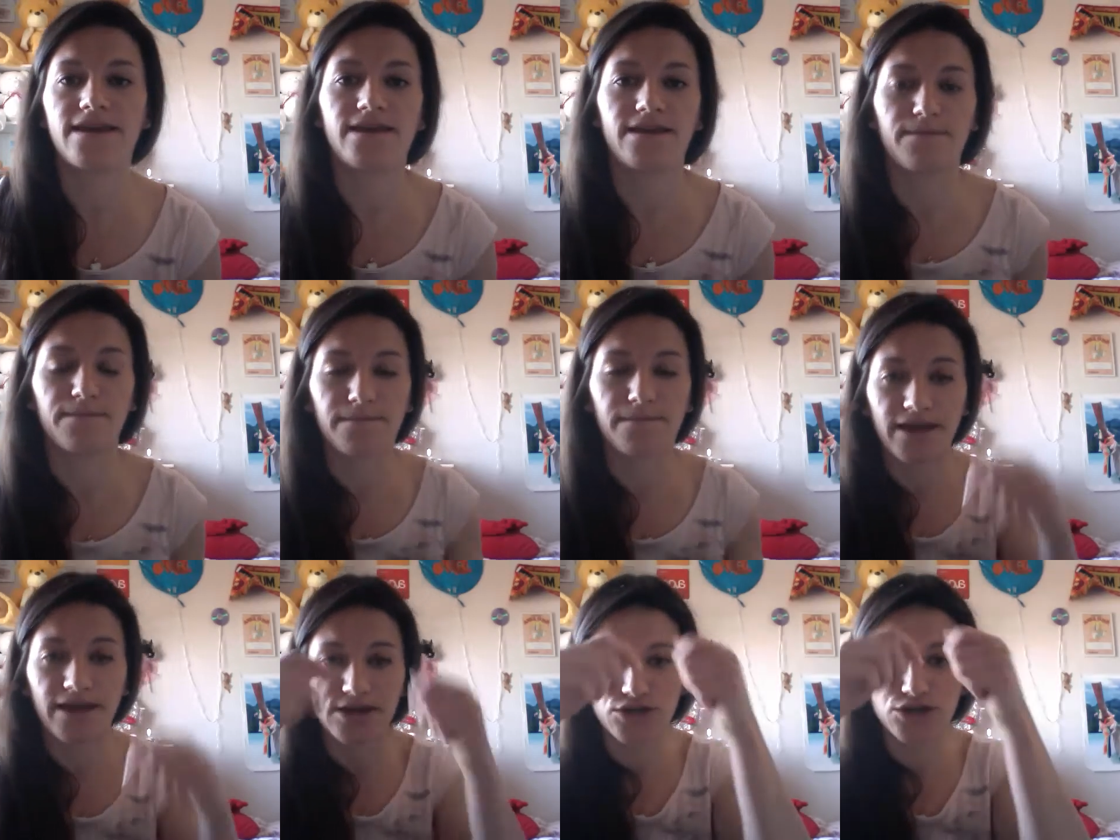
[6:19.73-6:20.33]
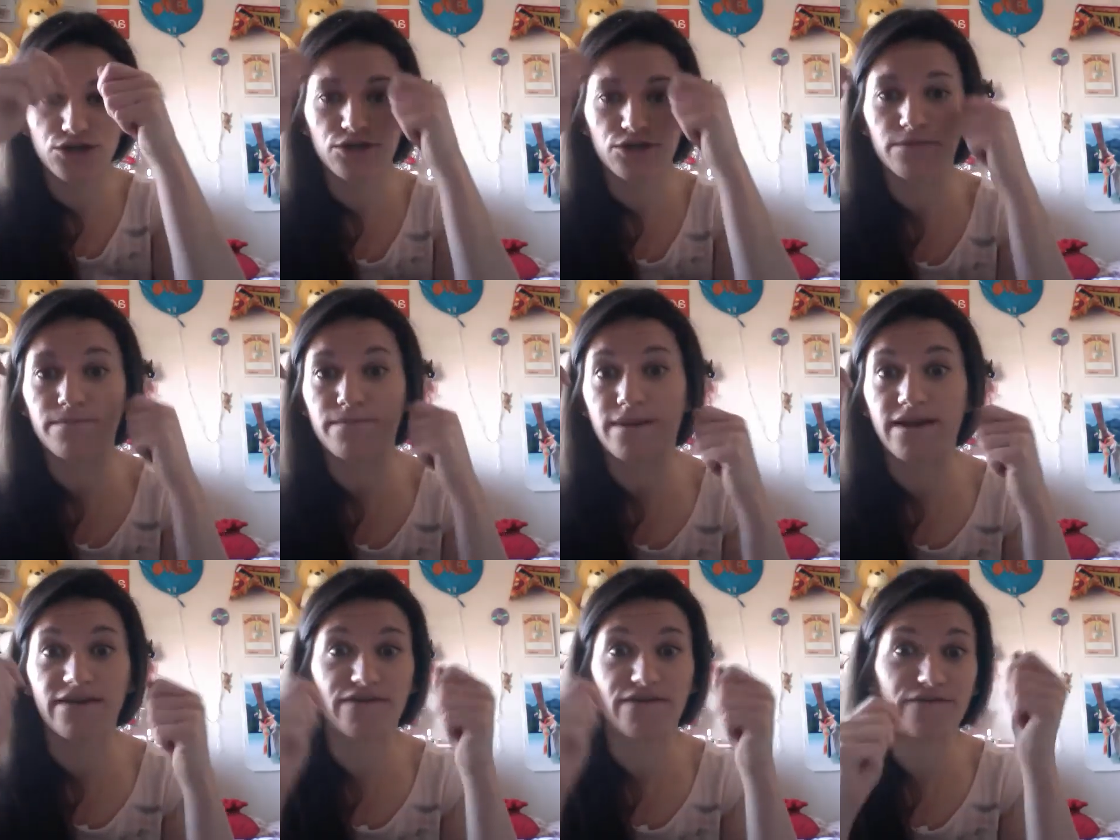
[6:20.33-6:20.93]
measured
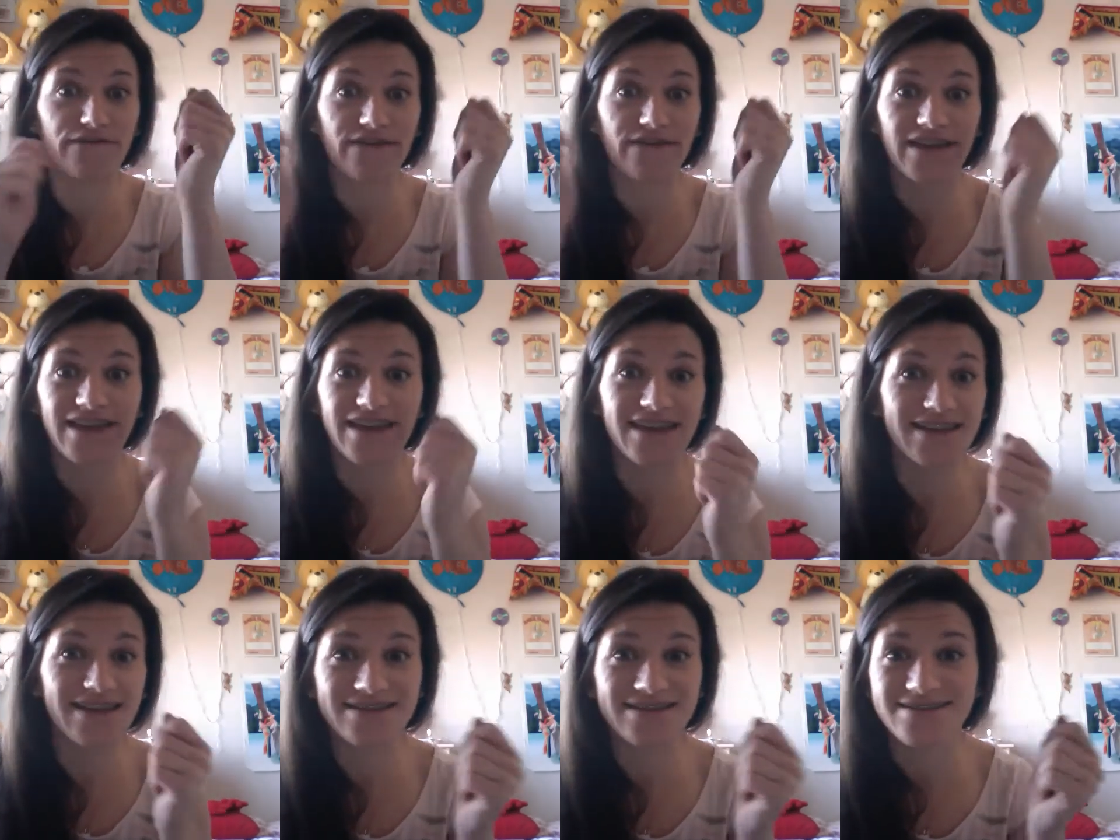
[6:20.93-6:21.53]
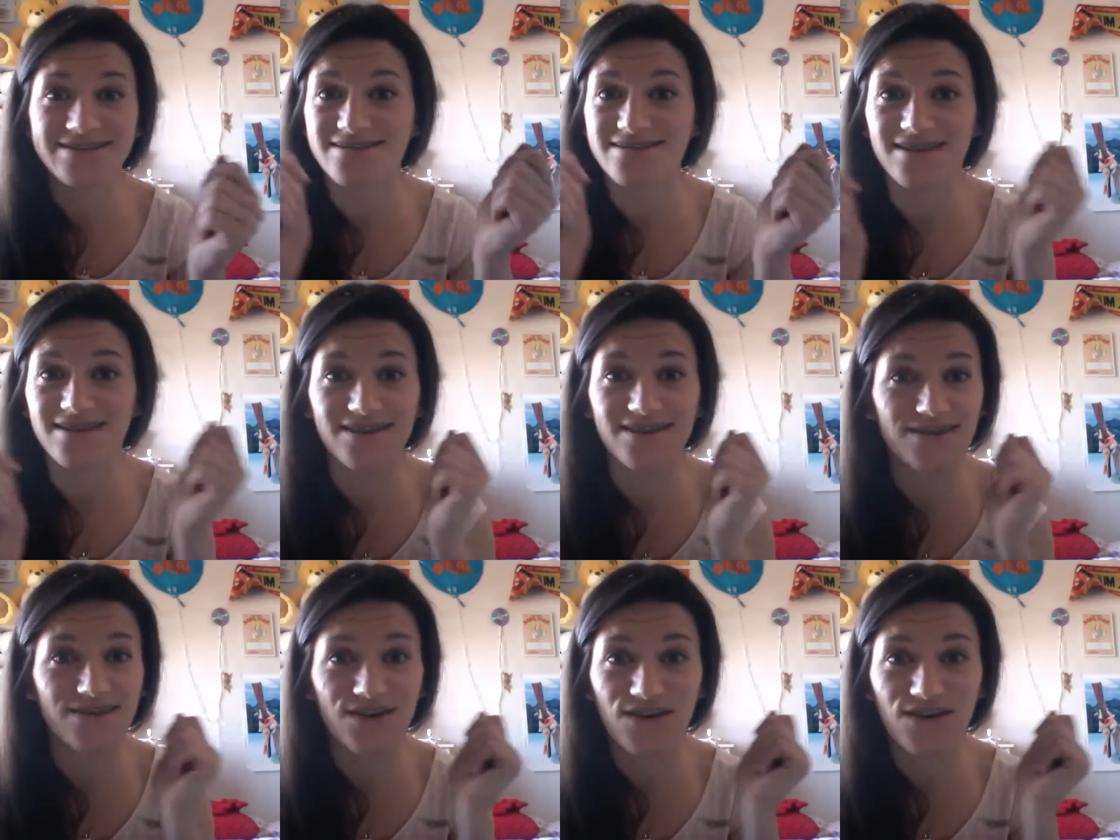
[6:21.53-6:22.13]
my face
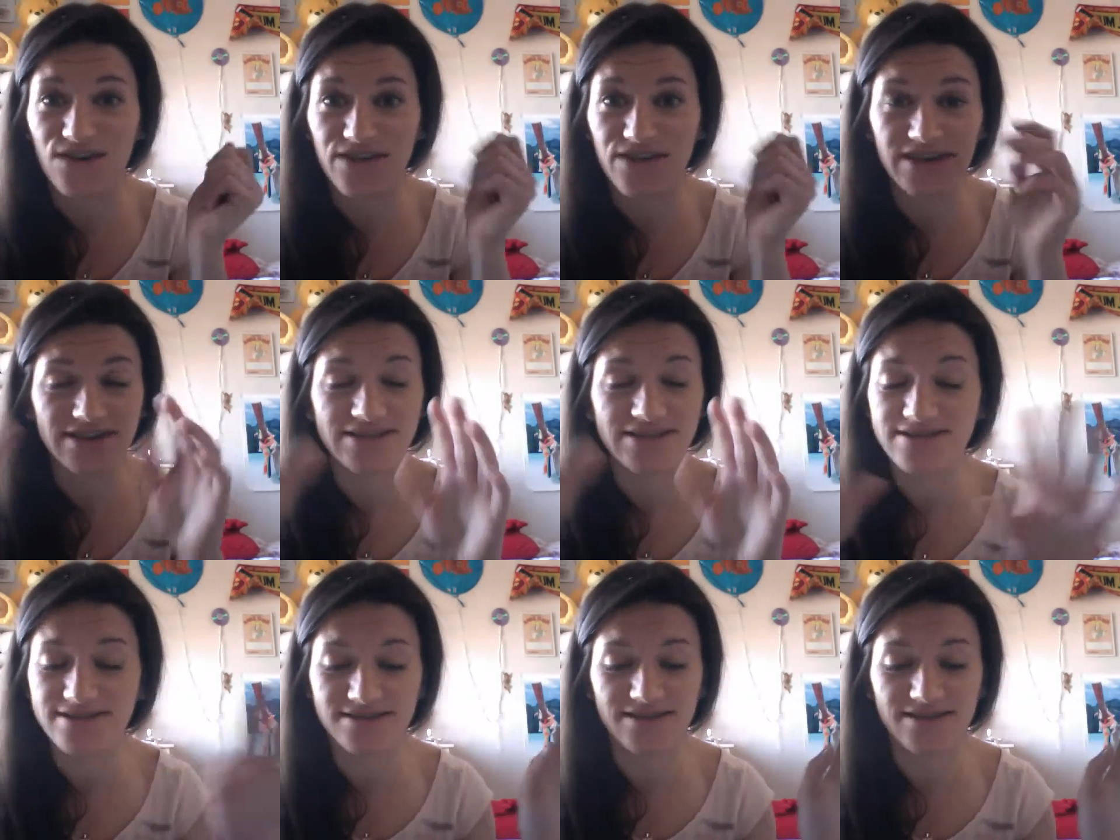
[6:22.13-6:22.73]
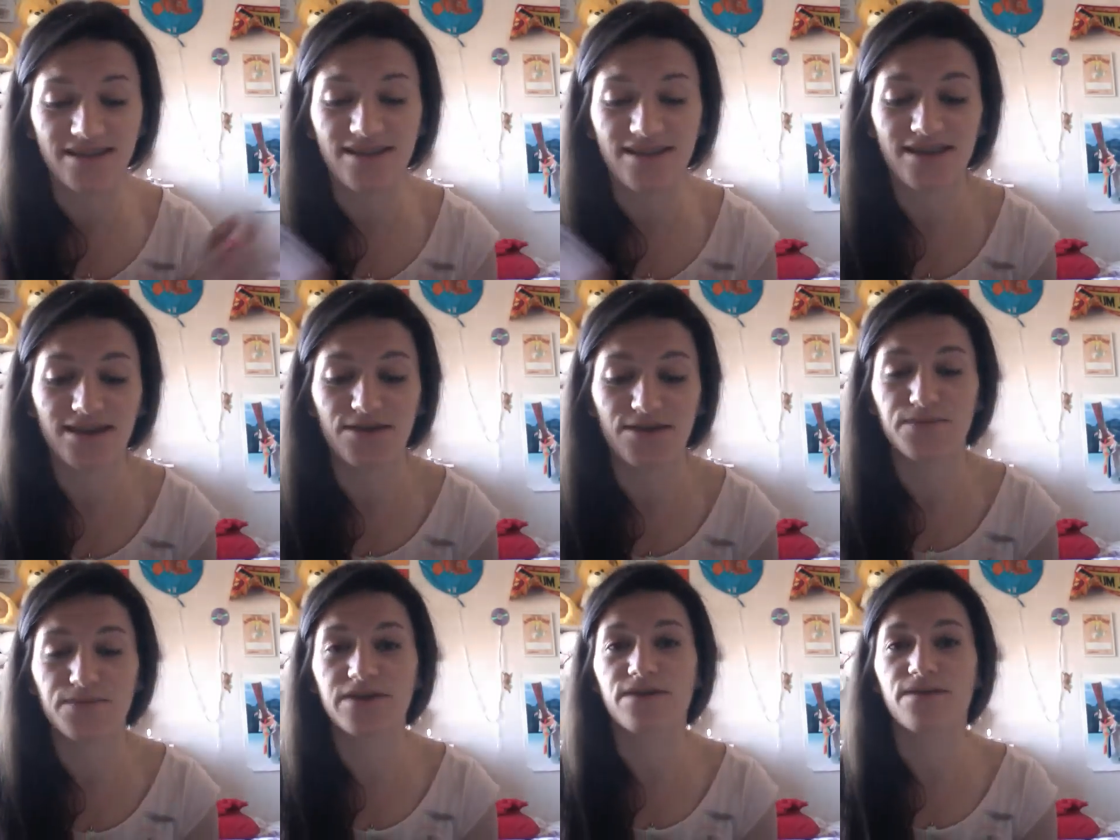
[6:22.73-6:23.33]
and all these
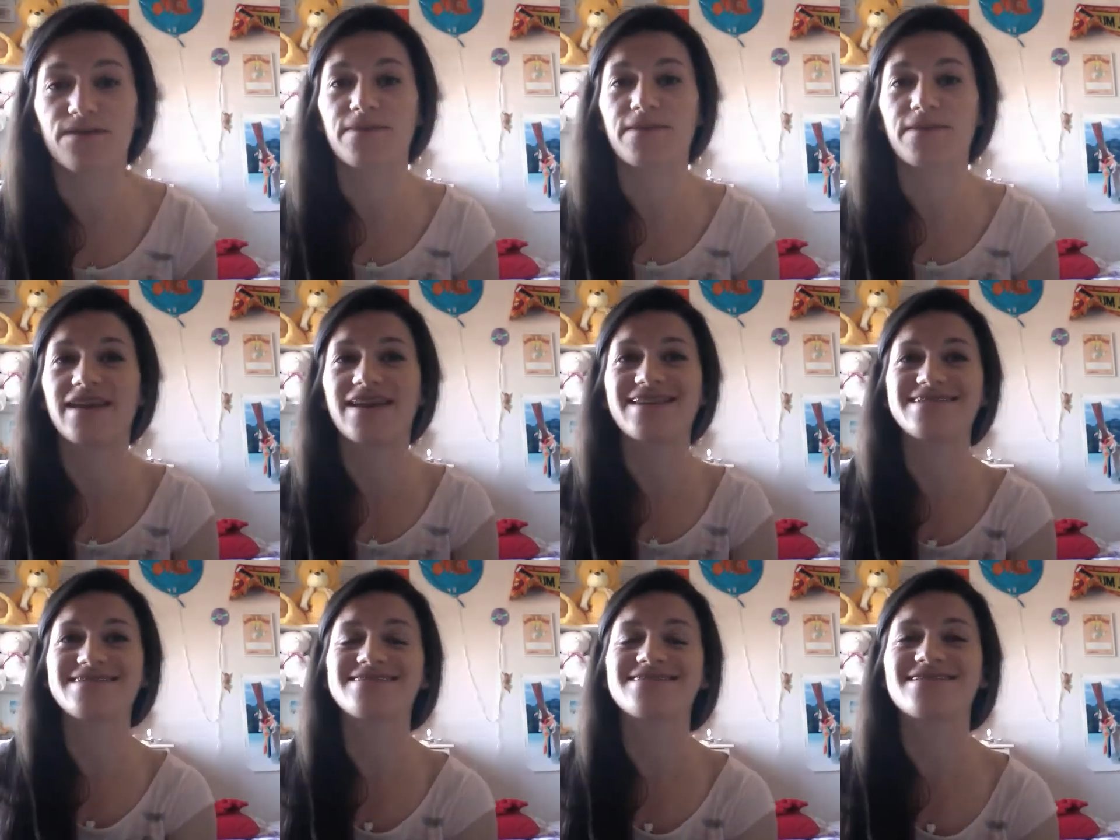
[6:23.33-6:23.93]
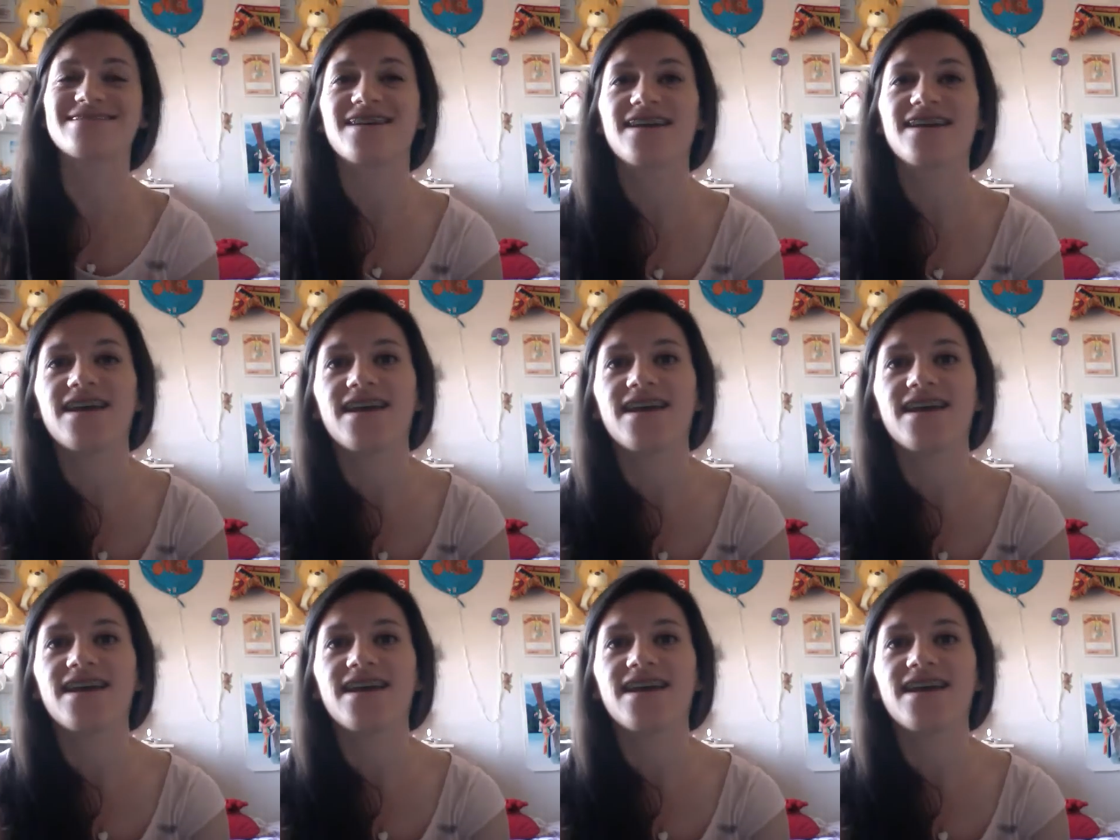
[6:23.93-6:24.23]
weird things,